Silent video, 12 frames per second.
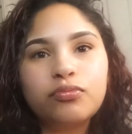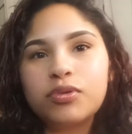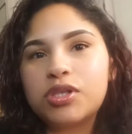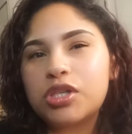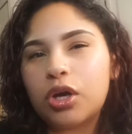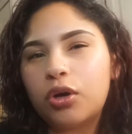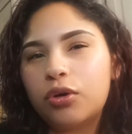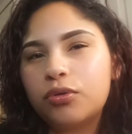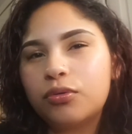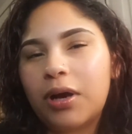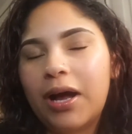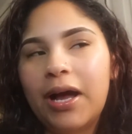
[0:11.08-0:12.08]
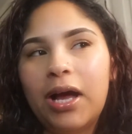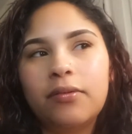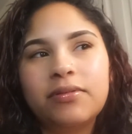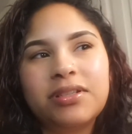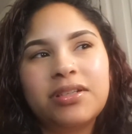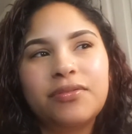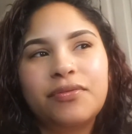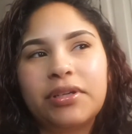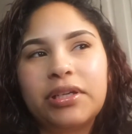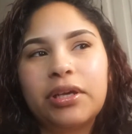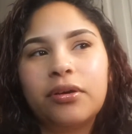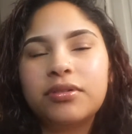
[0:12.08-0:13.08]
So I haven't done a
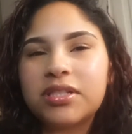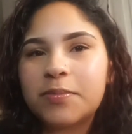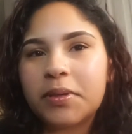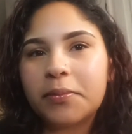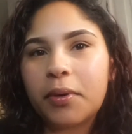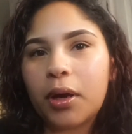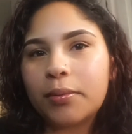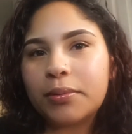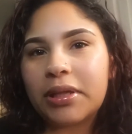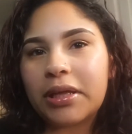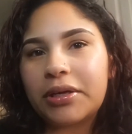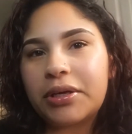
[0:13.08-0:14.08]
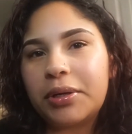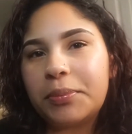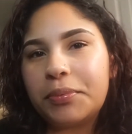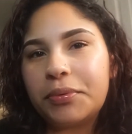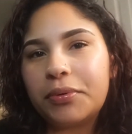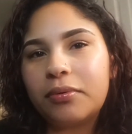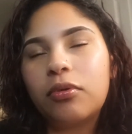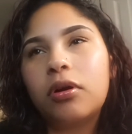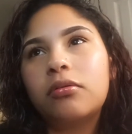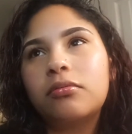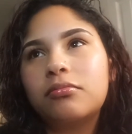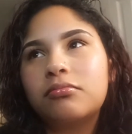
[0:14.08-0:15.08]
video. It's been probably like
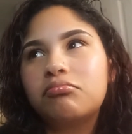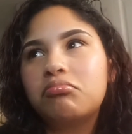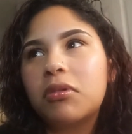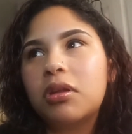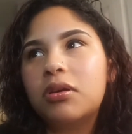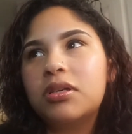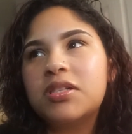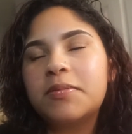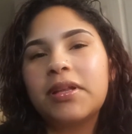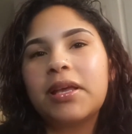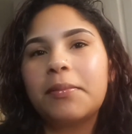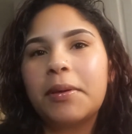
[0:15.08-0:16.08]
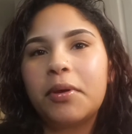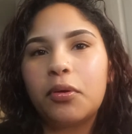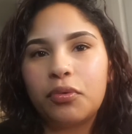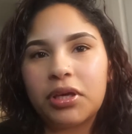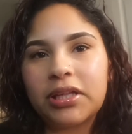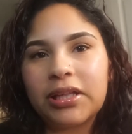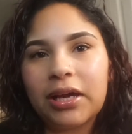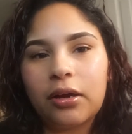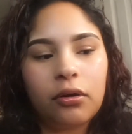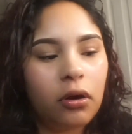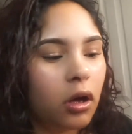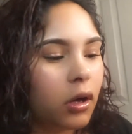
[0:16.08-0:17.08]
it's been like maybe a week
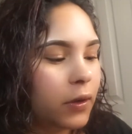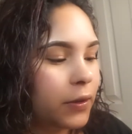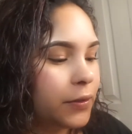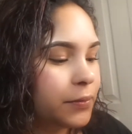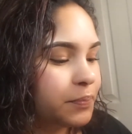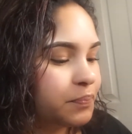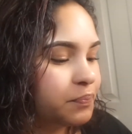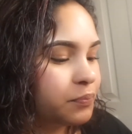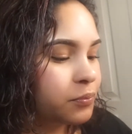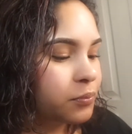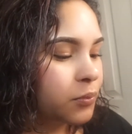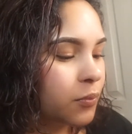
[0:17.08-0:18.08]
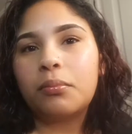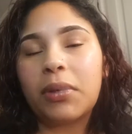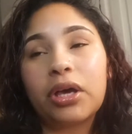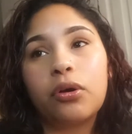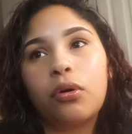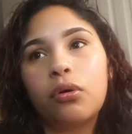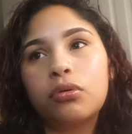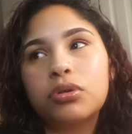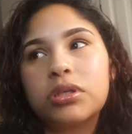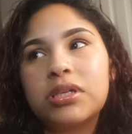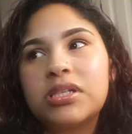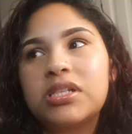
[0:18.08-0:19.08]
now. My goal
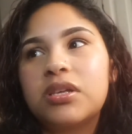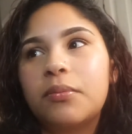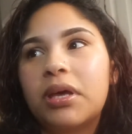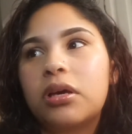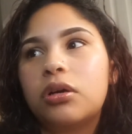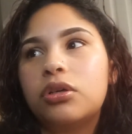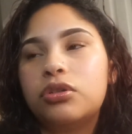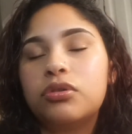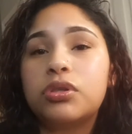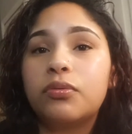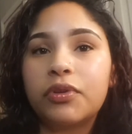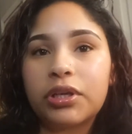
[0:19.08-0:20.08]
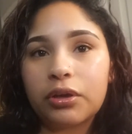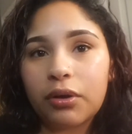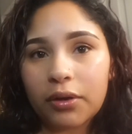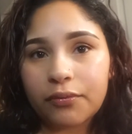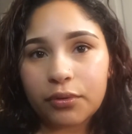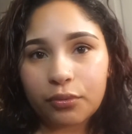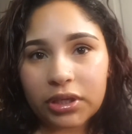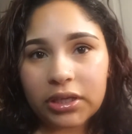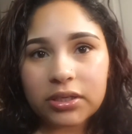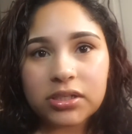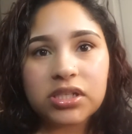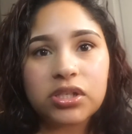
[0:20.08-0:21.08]
is to make a YouTube video every week,
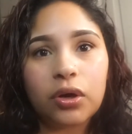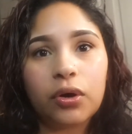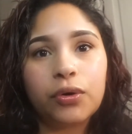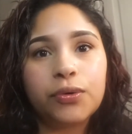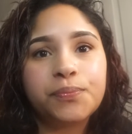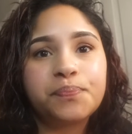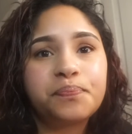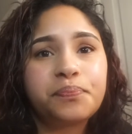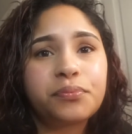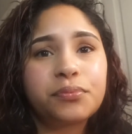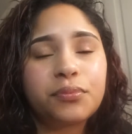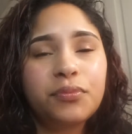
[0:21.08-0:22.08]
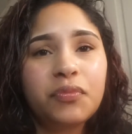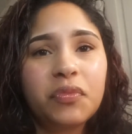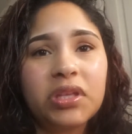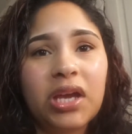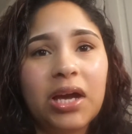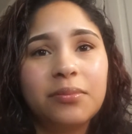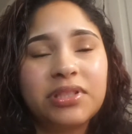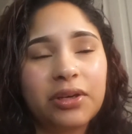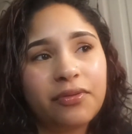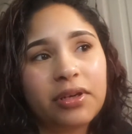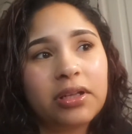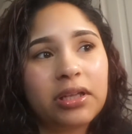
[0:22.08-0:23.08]
so I'm
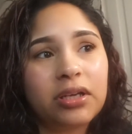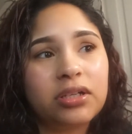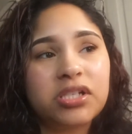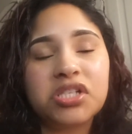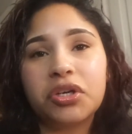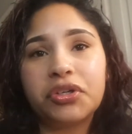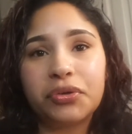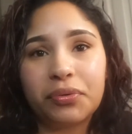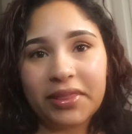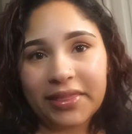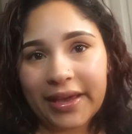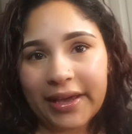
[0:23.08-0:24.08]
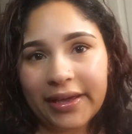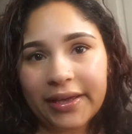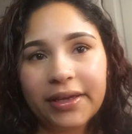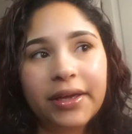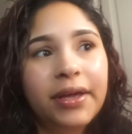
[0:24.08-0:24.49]
definitely gonna start doing that.